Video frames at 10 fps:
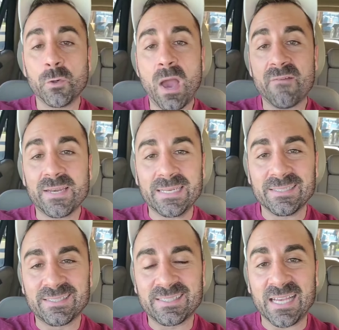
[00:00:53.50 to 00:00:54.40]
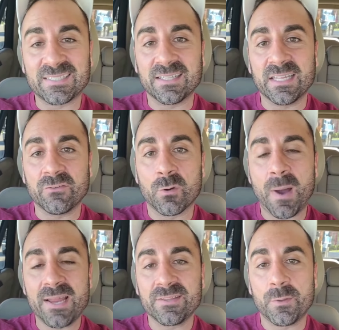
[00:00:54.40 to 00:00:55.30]
If you haven't incessantly
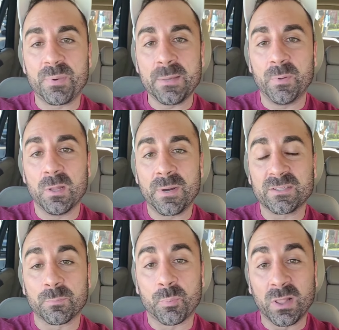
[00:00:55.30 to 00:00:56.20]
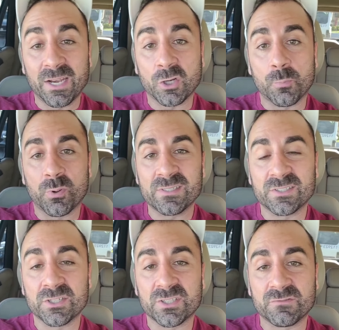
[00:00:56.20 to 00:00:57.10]
reminded the people about the political
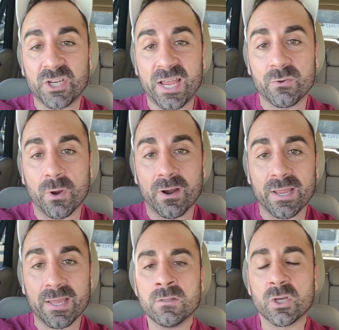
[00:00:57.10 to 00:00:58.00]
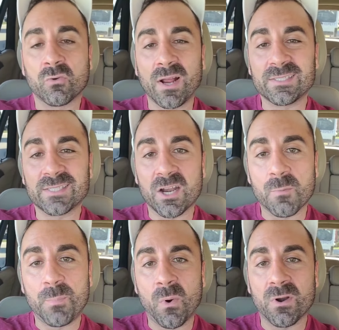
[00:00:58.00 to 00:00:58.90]
prisoners of January, the crisis at
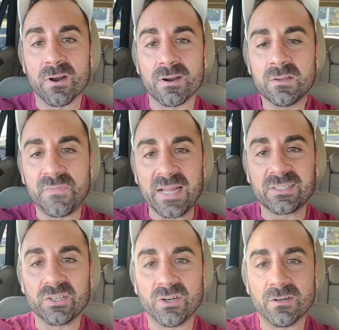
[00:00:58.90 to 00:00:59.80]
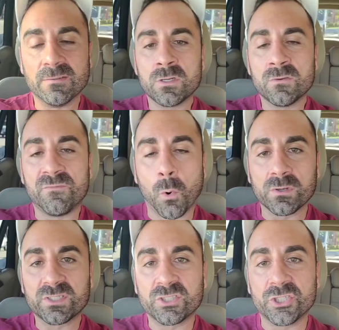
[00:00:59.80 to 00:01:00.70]
our border, fentanyl,
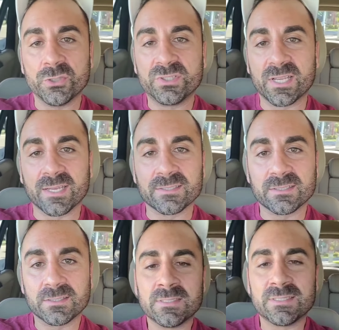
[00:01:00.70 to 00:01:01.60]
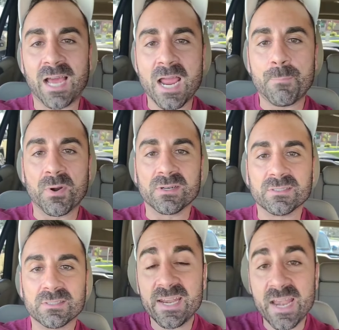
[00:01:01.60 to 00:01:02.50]
forced juicings,
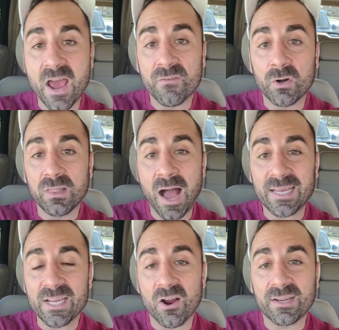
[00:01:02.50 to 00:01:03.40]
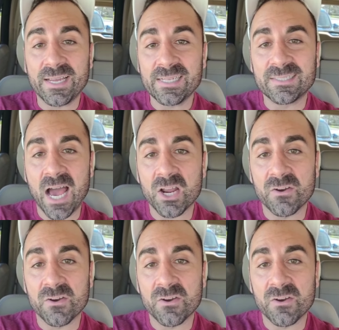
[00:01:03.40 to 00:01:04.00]
diapers, and never locking our kids